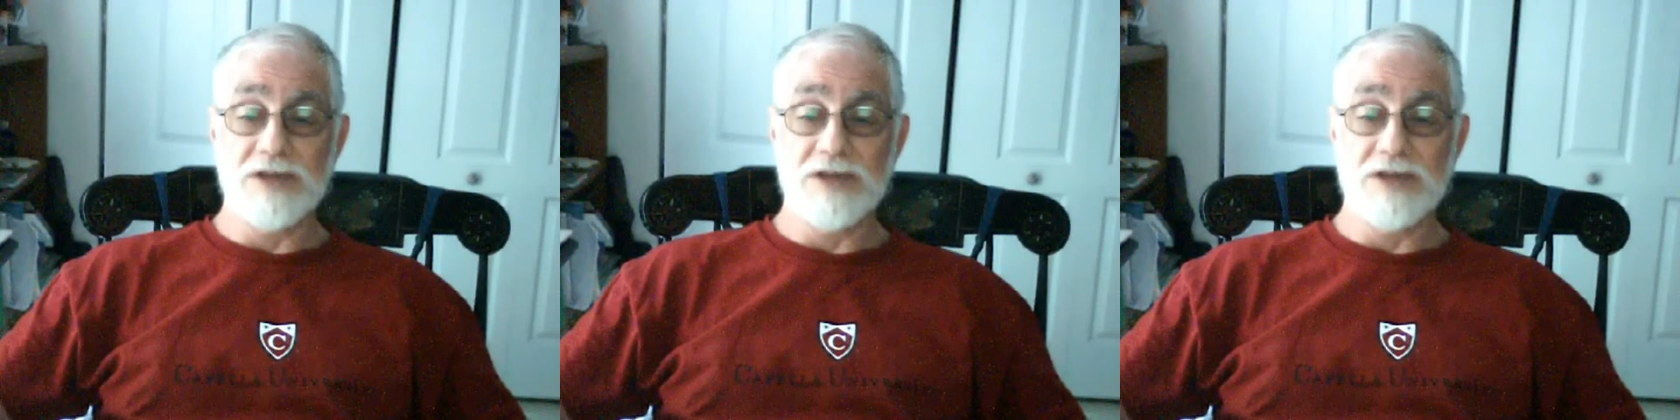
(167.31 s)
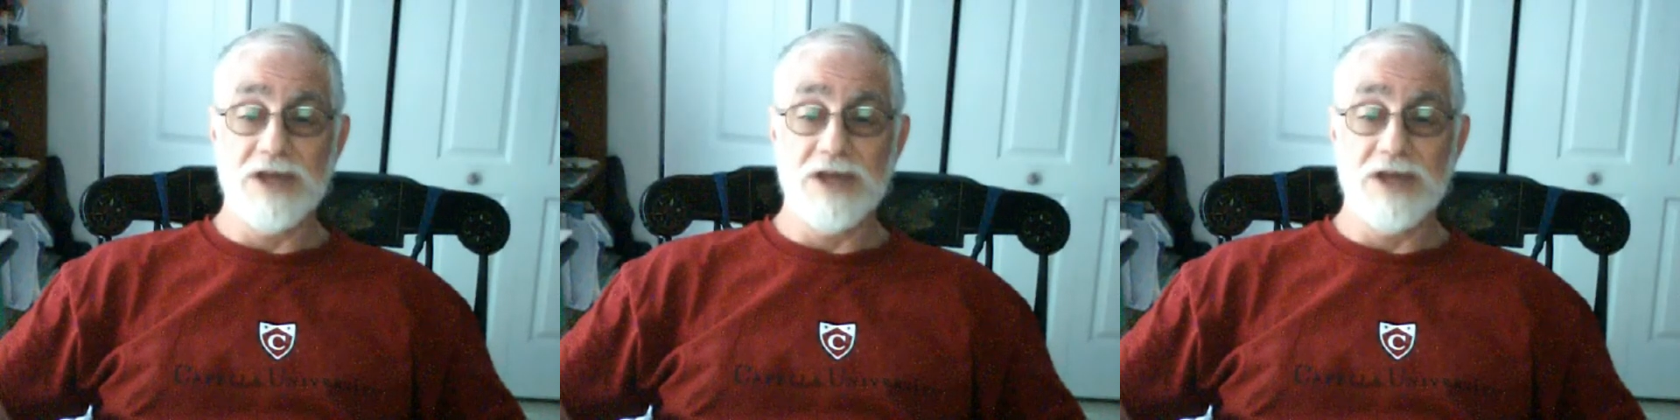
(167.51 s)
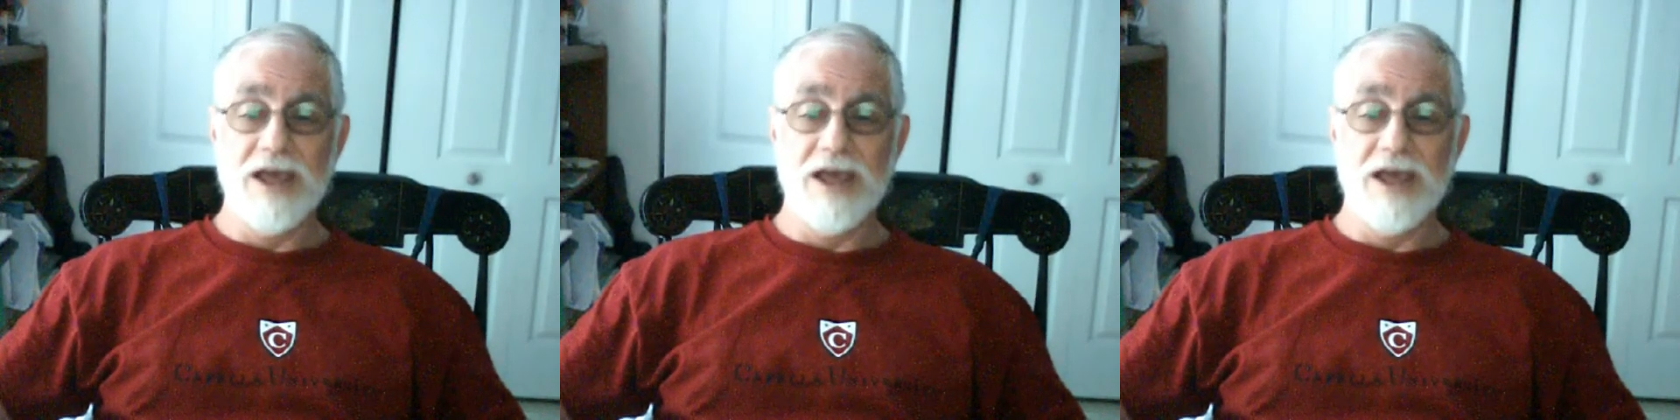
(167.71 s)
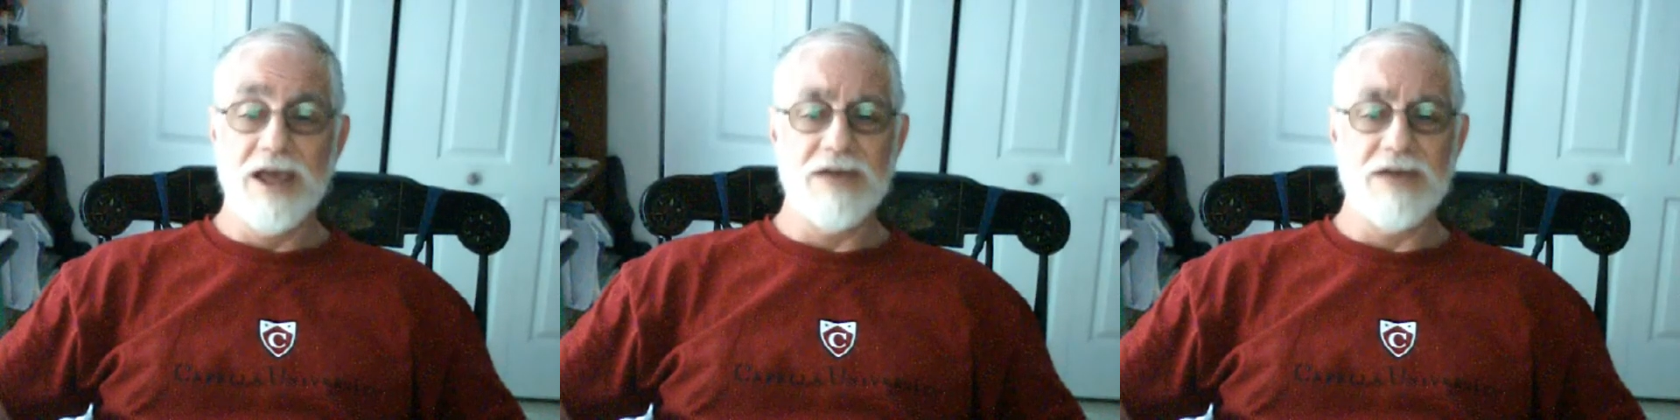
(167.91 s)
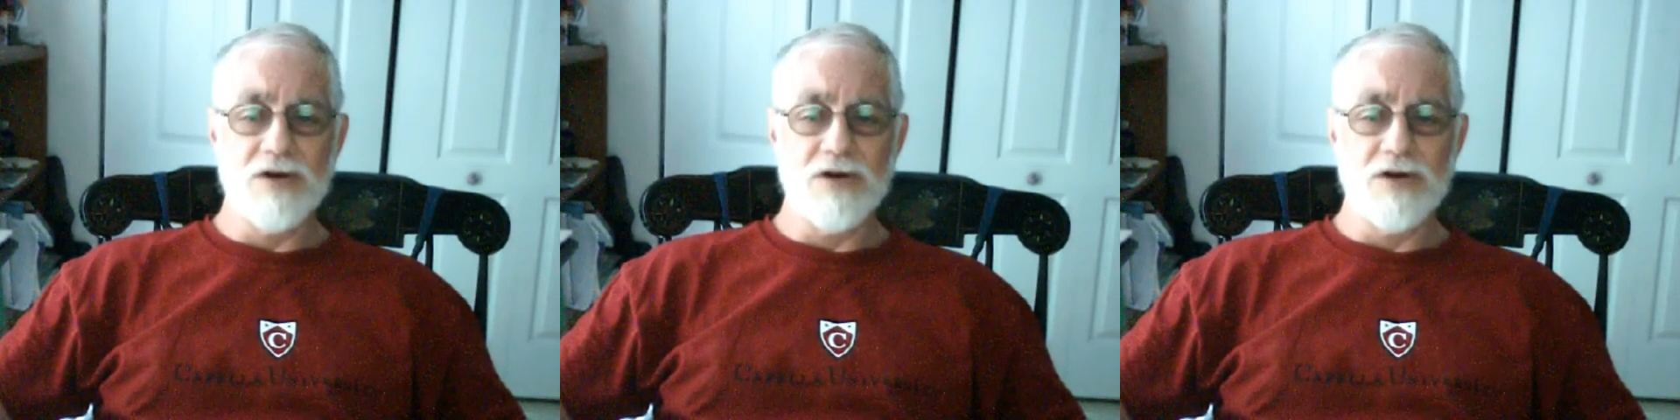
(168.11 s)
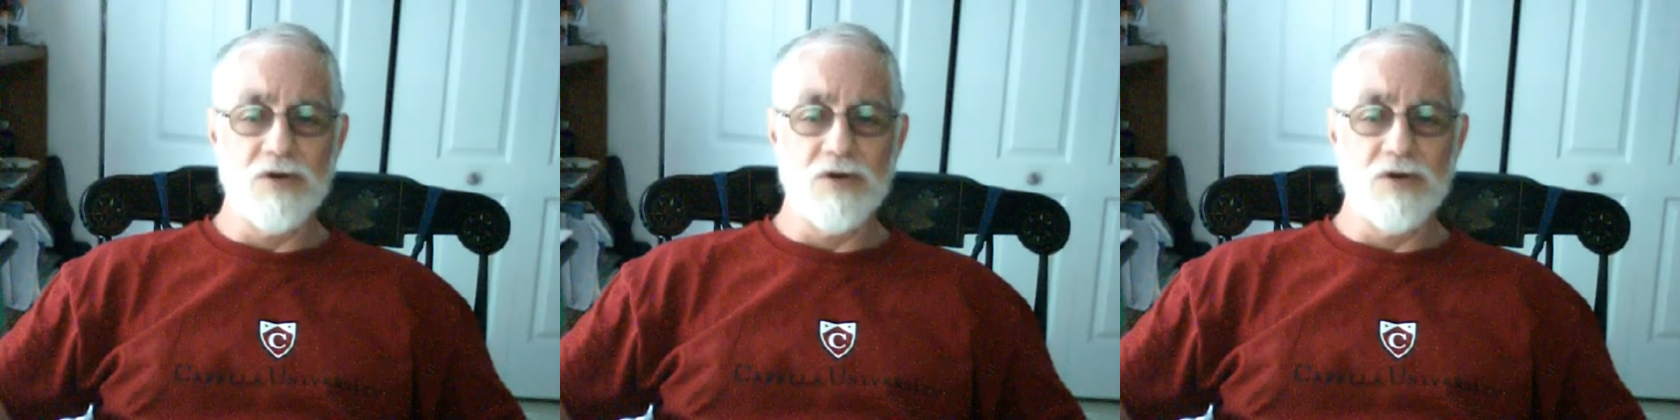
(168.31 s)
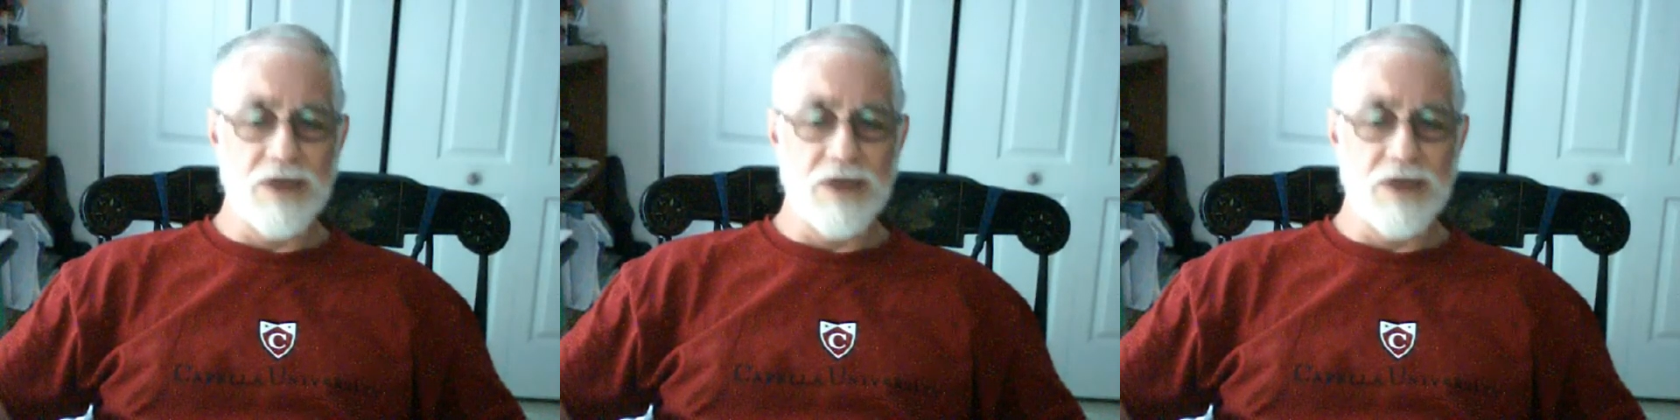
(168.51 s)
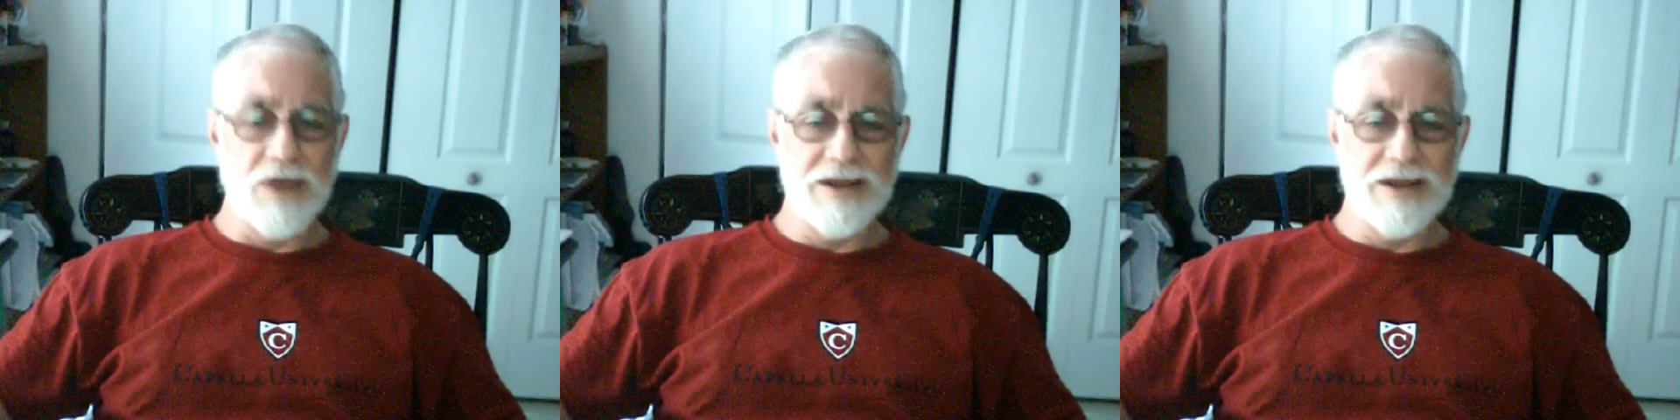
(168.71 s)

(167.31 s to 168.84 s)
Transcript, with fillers: Have a great day and